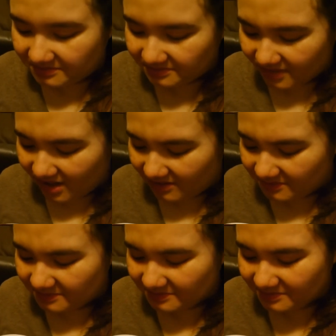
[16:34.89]
Mmm.
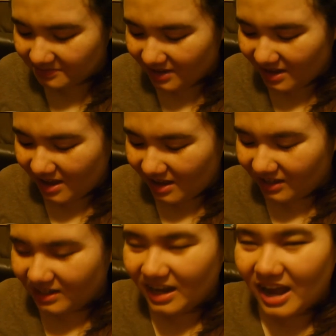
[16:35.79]

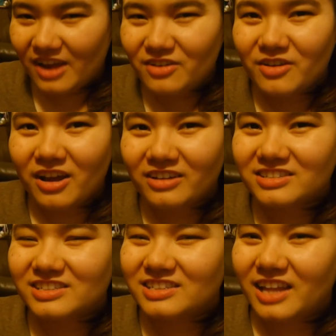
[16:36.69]
I don't know how to
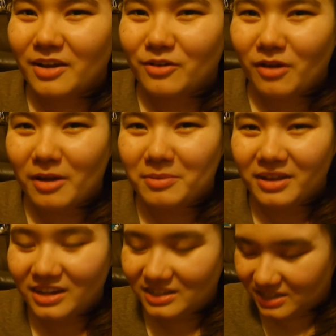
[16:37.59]
describe
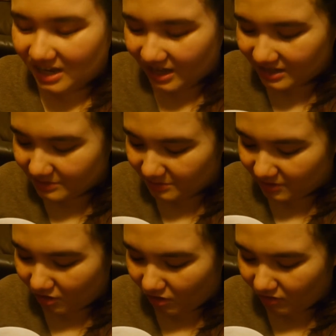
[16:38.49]
it. It tastes a
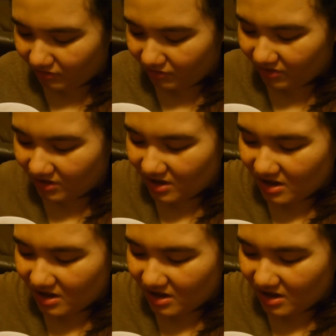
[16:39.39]
bit off.